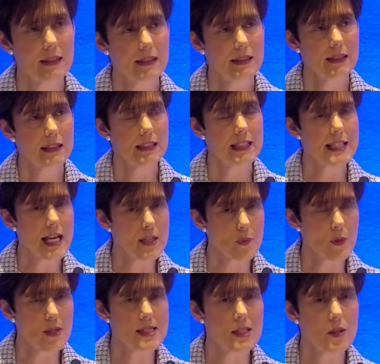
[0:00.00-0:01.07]
The
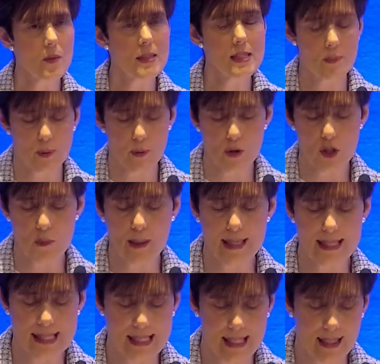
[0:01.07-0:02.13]
network schools approach by
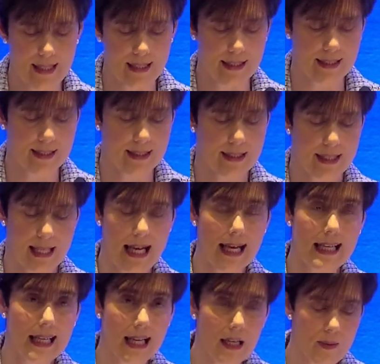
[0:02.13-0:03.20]
design
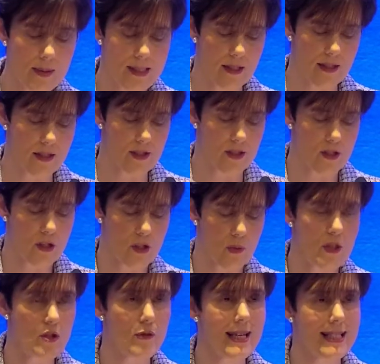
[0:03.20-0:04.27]
allows us to
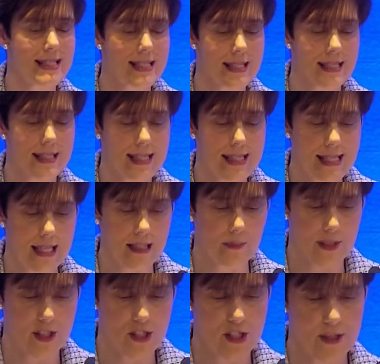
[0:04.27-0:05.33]
address this
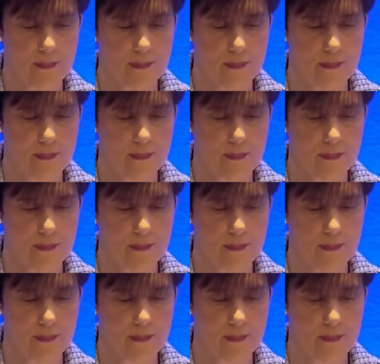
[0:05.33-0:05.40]
element.